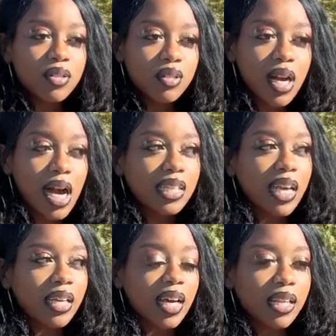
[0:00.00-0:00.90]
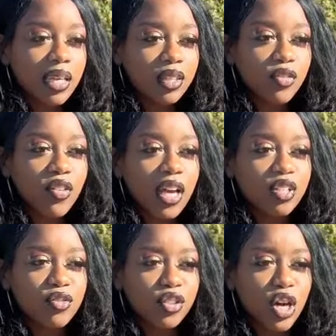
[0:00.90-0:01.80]
Yeah. I like I like the
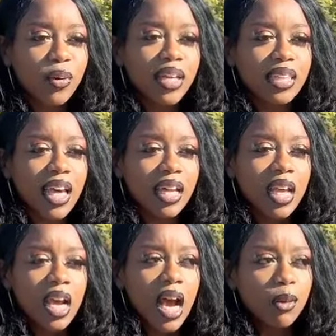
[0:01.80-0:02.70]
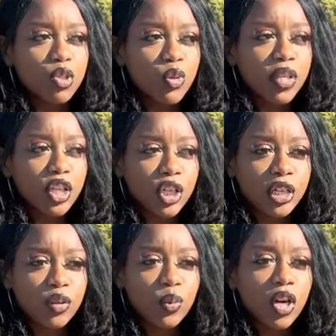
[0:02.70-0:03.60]
fact of knowing that I'm doing good
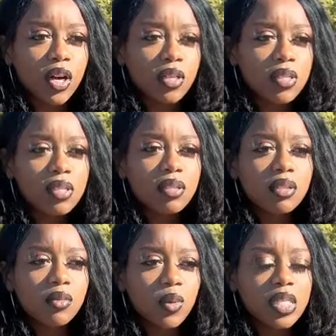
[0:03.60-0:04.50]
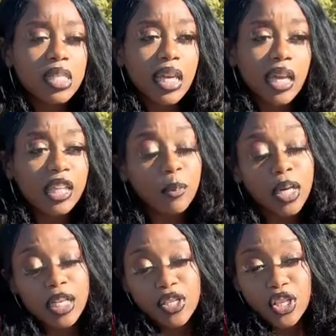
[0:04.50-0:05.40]
in the world once again, the
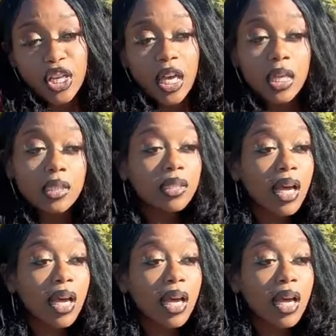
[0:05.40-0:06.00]
money is good.